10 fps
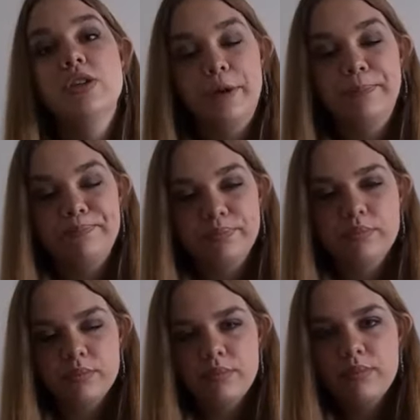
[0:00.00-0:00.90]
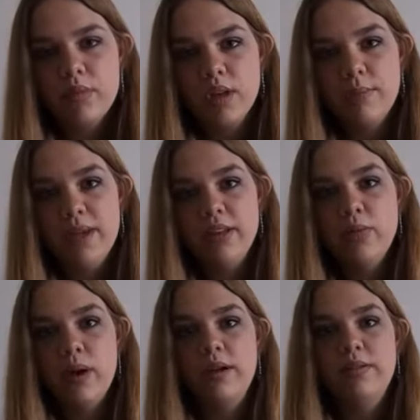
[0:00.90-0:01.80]
So be on
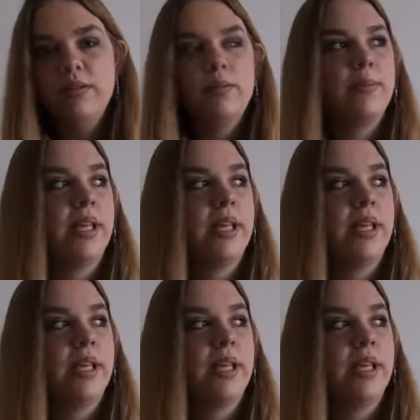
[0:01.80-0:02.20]
the run,